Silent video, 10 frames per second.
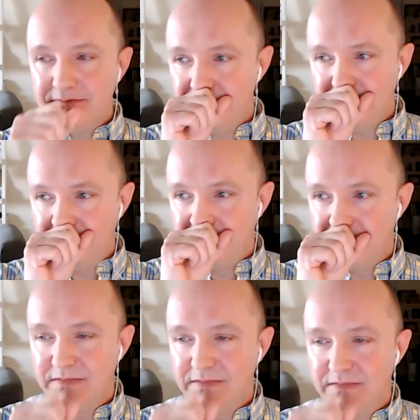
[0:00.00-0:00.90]

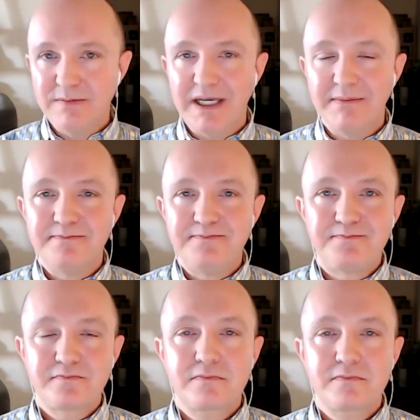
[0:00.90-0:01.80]
excuse me,
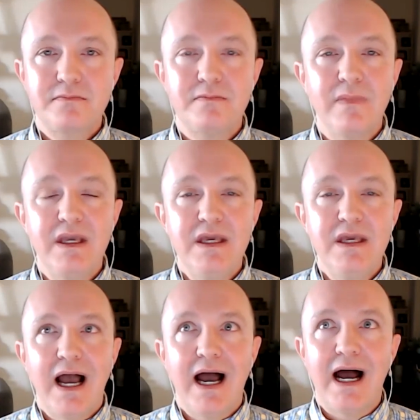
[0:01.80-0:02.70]

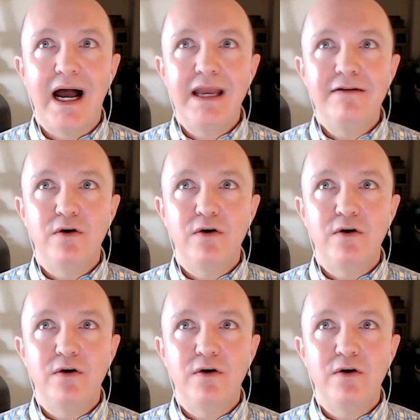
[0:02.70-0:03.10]
I